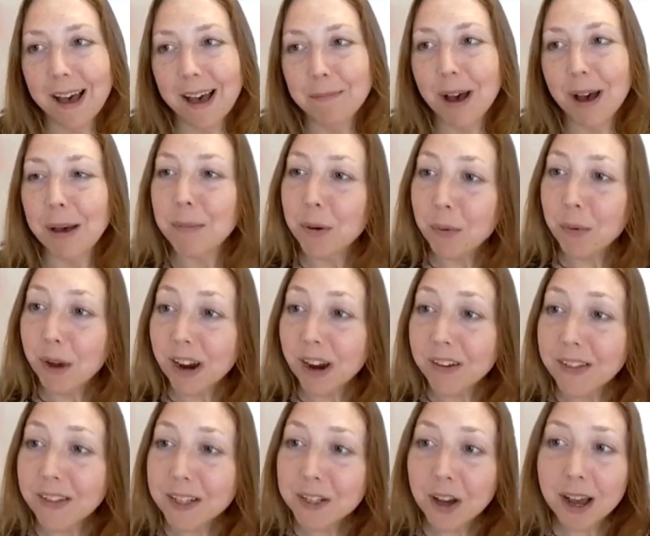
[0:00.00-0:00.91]
I'm
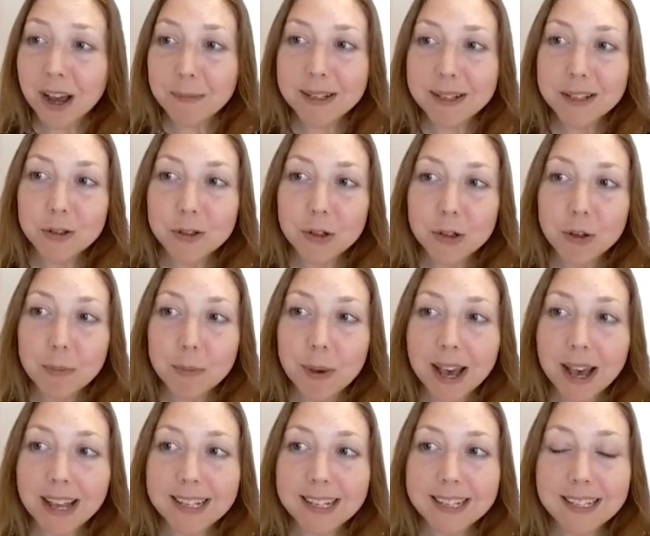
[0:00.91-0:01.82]
aware of the time. It's
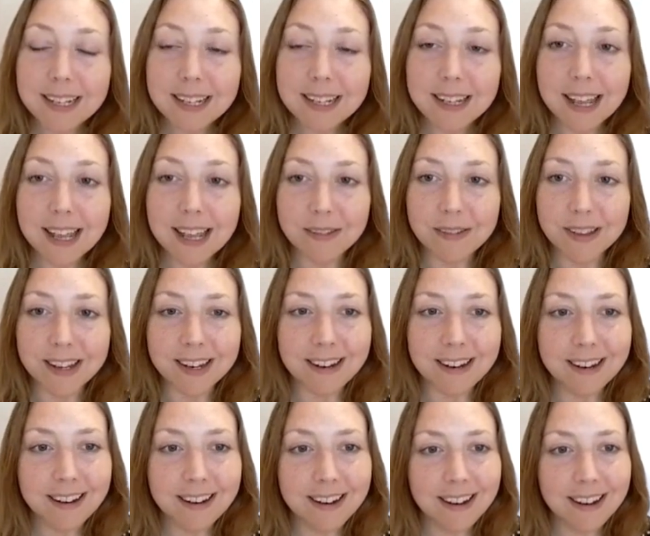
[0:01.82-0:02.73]

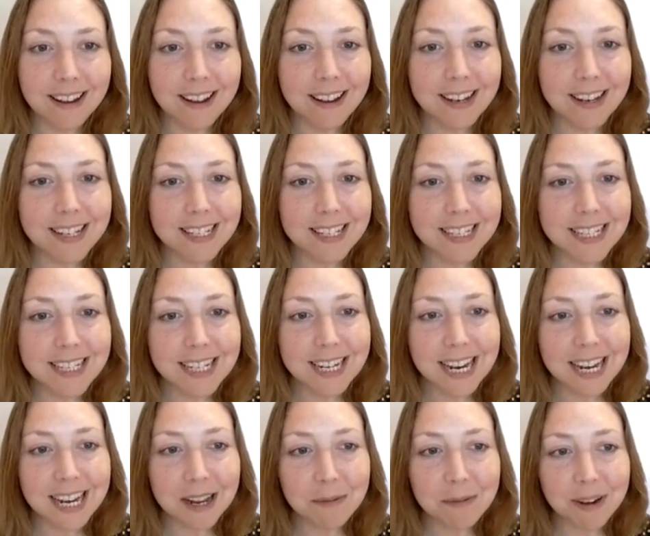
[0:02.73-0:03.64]
11:02.
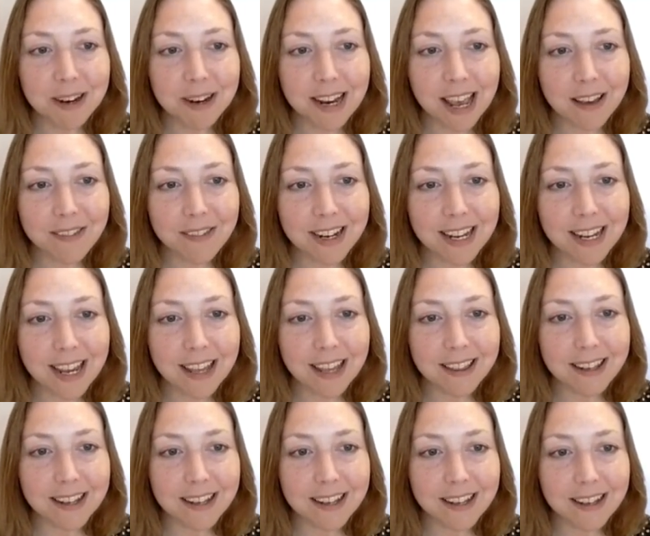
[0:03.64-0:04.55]
Did anyone have
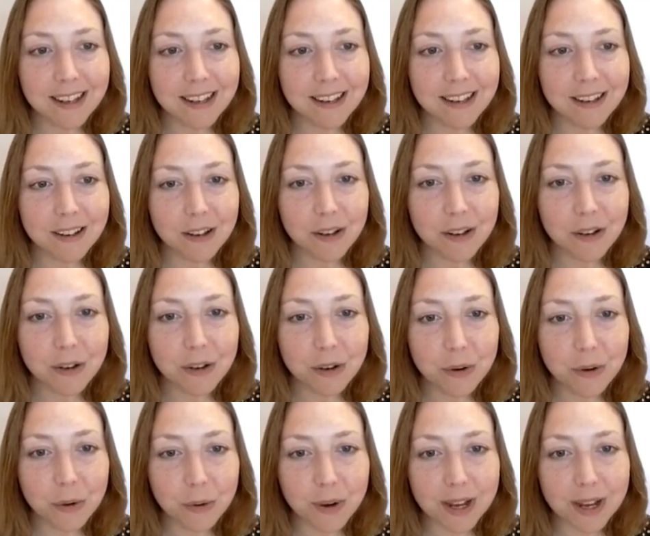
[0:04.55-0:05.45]
any other
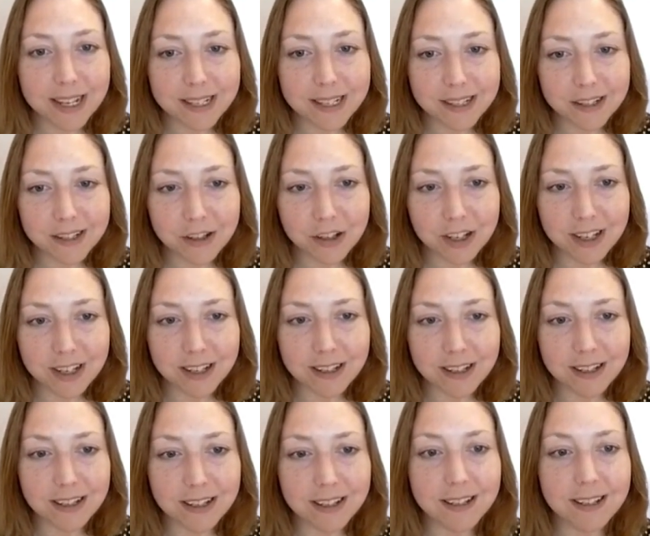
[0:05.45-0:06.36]

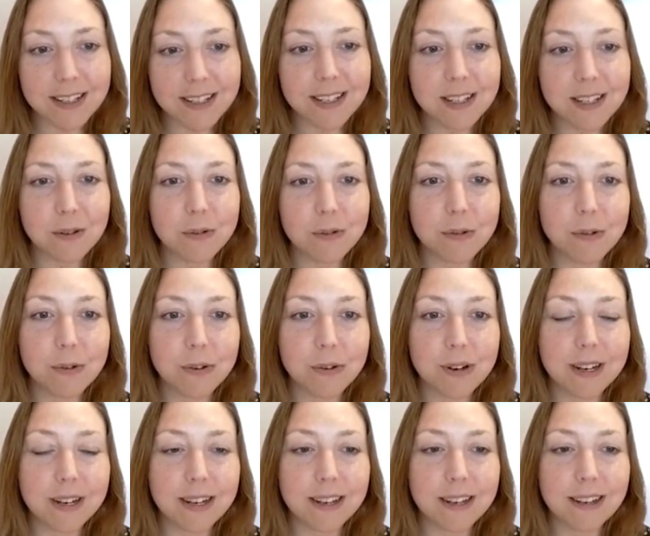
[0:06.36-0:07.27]
questions?
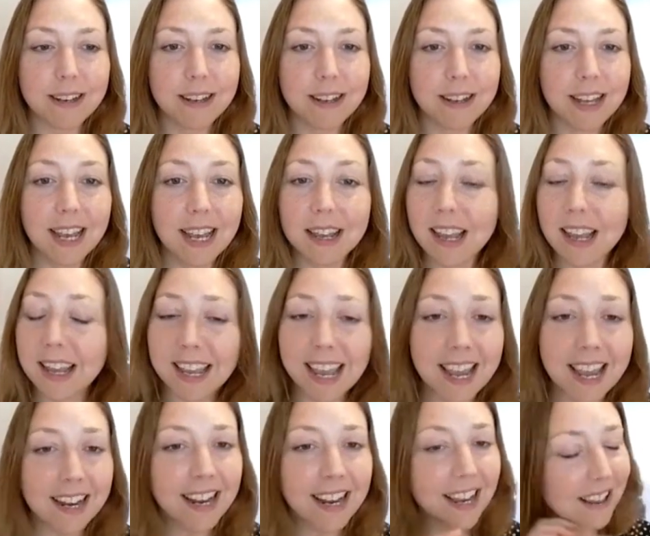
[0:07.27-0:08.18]
Or
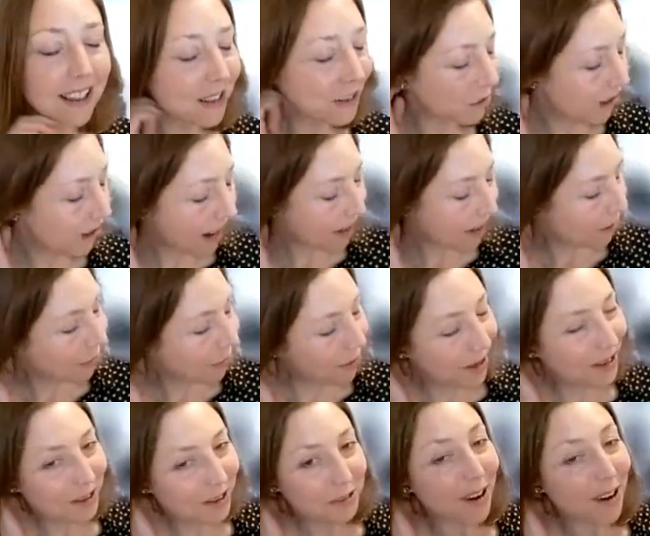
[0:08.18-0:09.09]
again, Helen, great
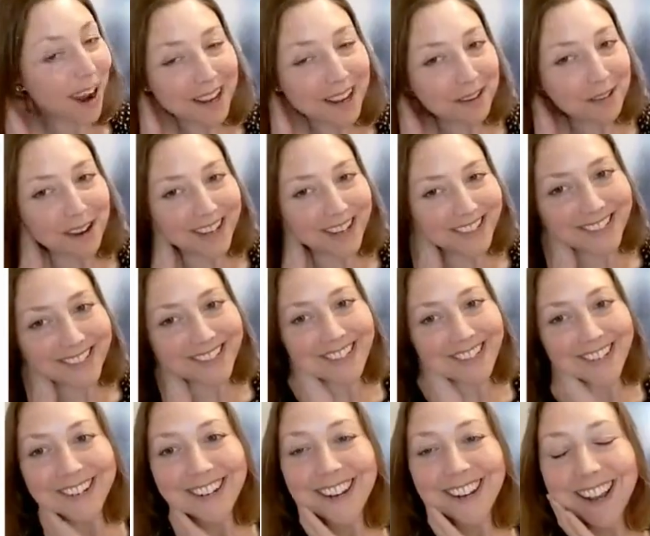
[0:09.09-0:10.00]

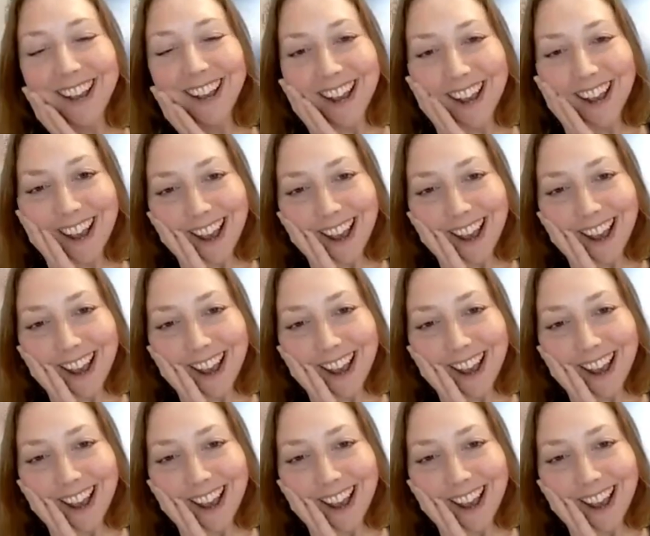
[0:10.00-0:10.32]
question.